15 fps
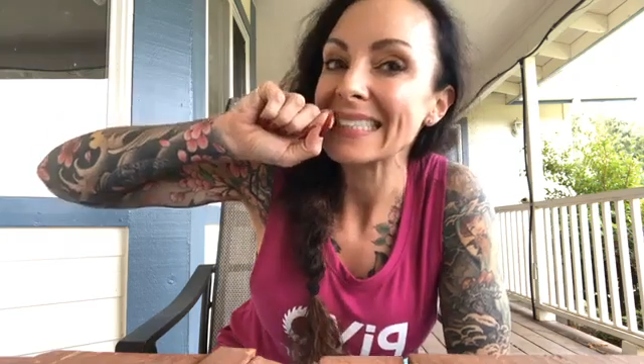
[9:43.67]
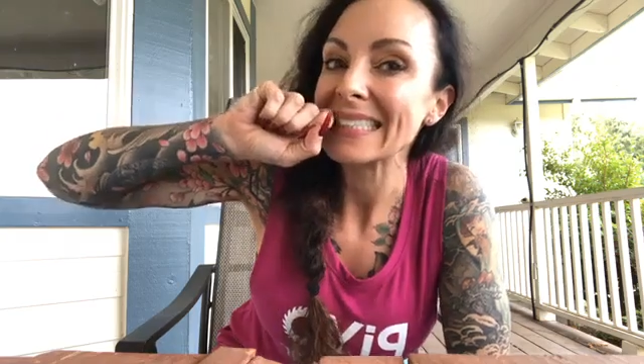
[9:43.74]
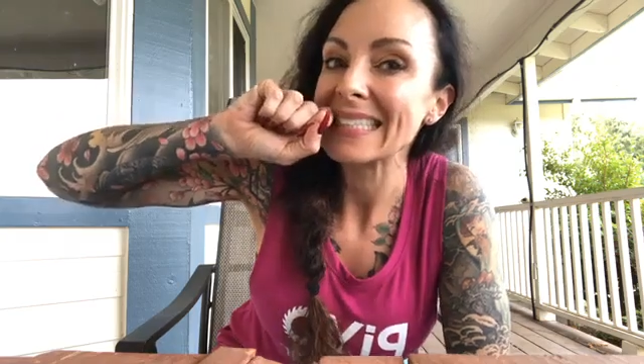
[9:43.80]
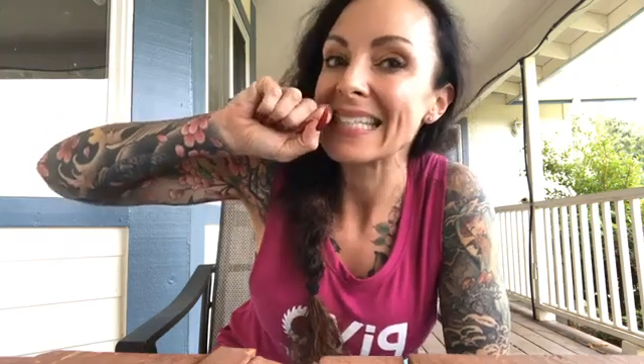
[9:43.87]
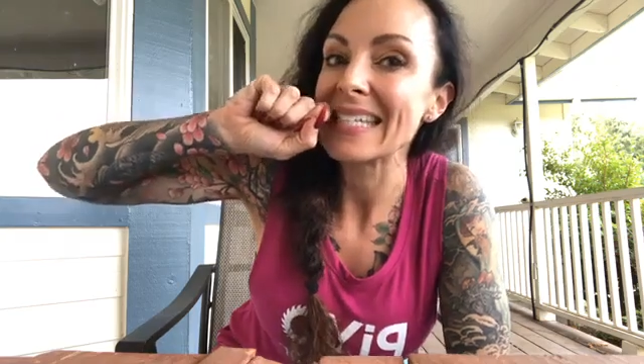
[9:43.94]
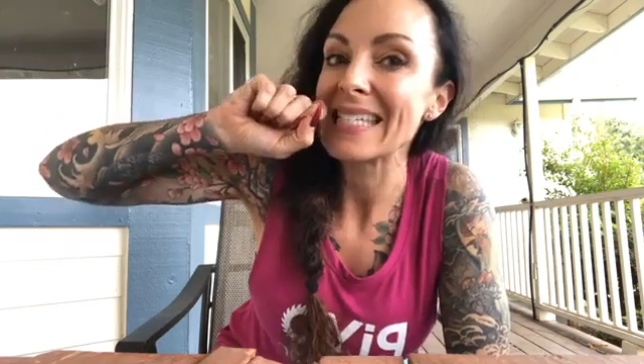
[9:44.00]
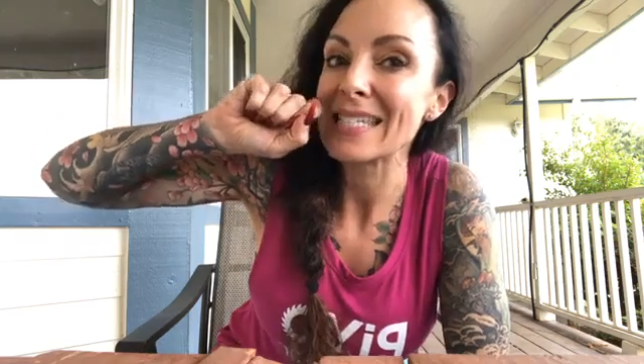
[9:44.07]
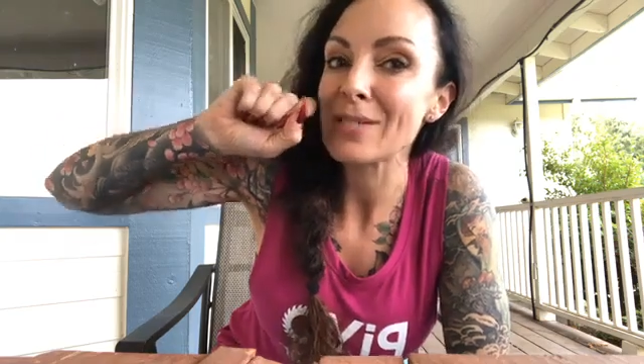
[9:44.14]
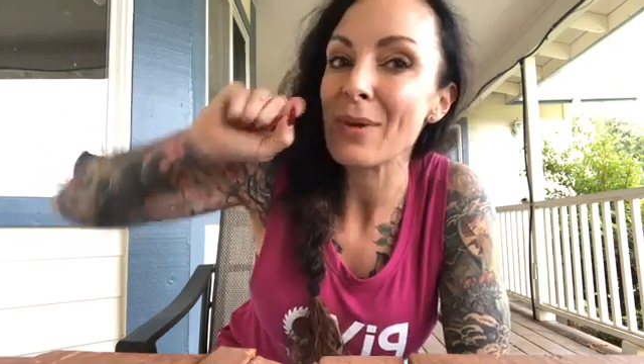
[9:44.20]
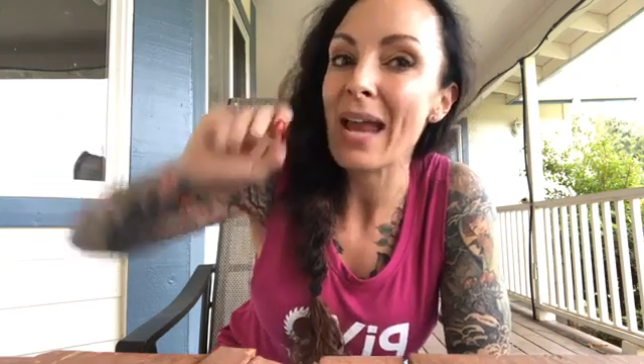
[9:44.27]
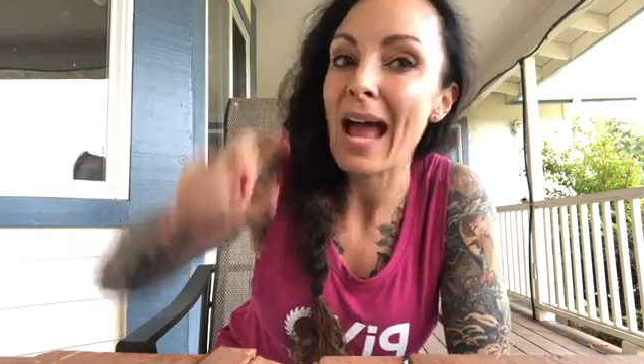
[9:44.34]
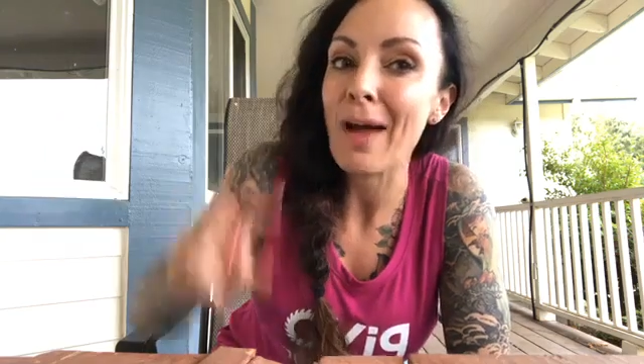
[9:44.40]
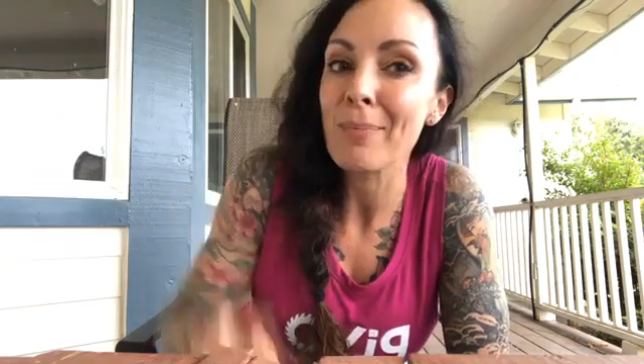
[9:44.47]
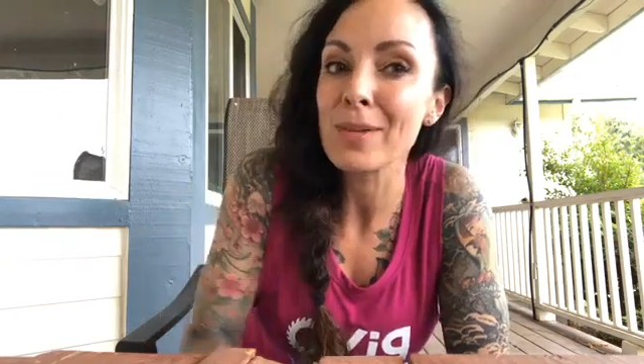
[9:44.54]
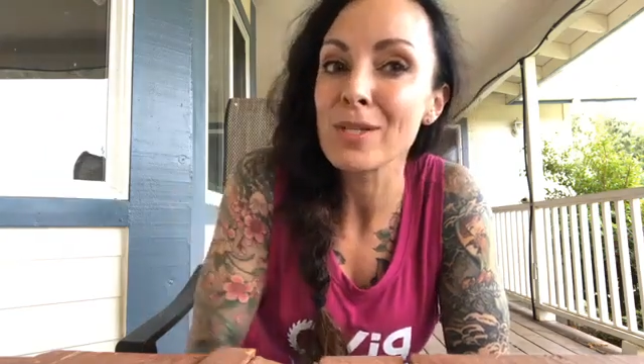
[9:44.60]
See, this is what
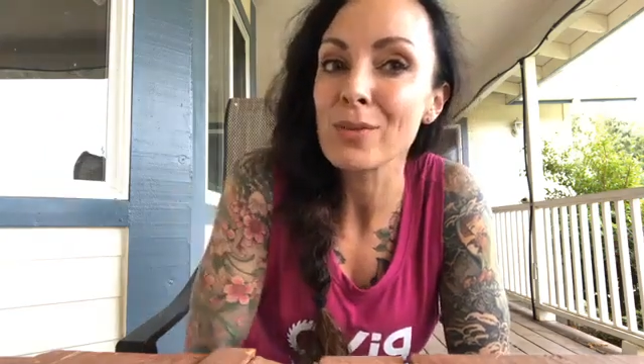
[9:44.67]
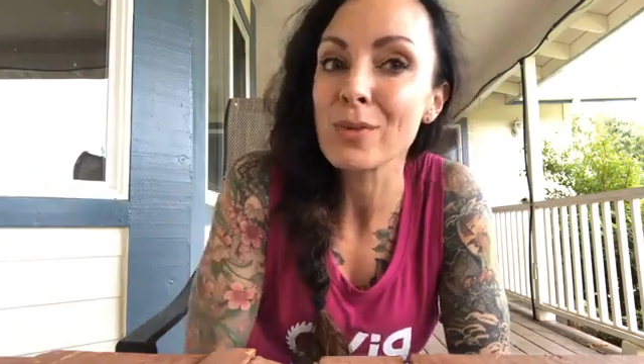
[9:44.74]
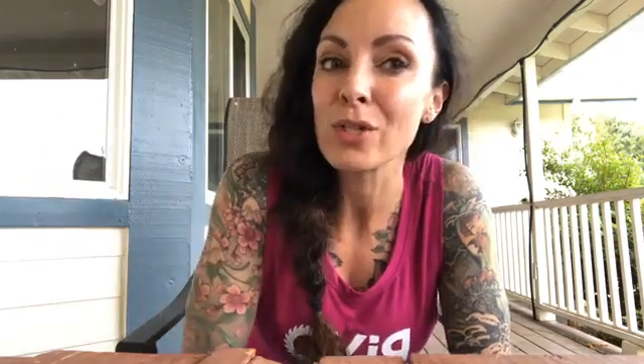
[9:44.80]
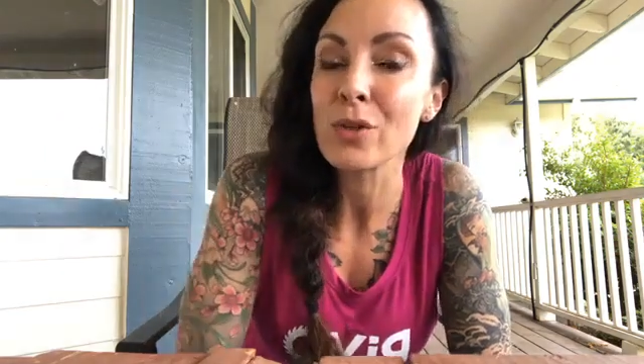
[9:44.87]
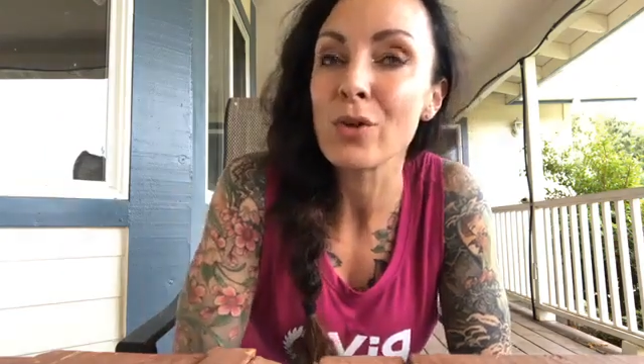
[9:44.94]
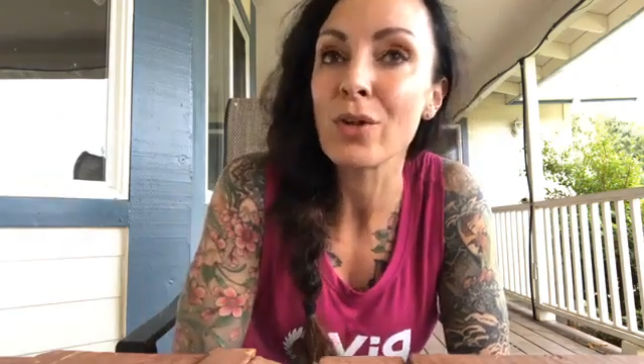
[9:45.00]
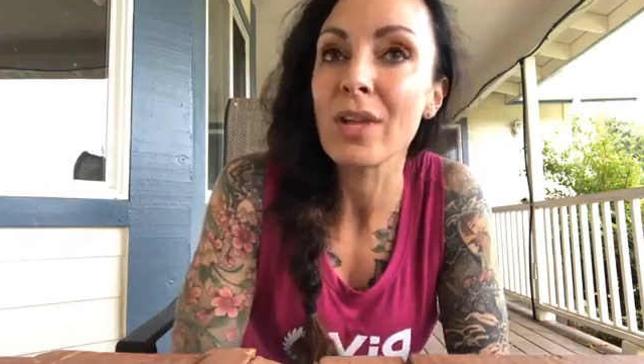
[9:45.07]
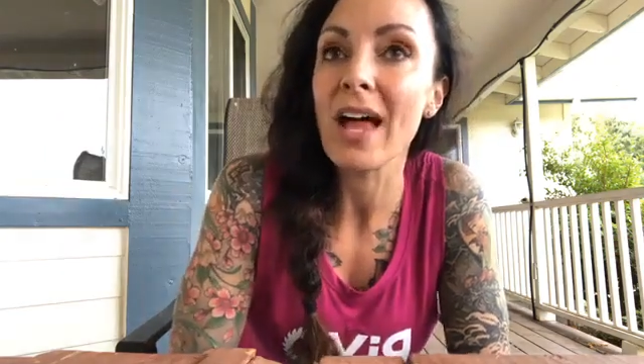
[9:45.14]
happens when you go